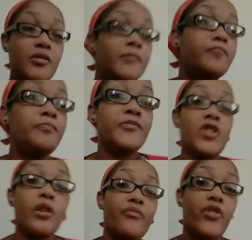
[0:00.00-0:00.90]

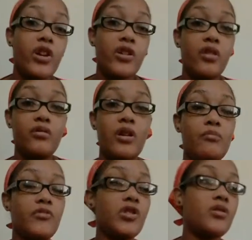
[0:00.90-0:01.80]
So I'm very
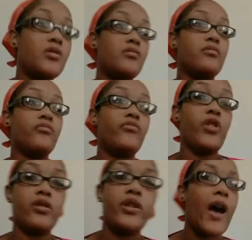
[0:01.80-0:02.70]
I'm just
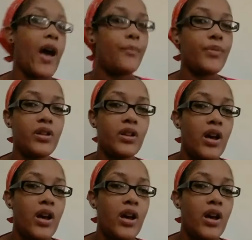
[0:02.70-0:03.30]
very happy.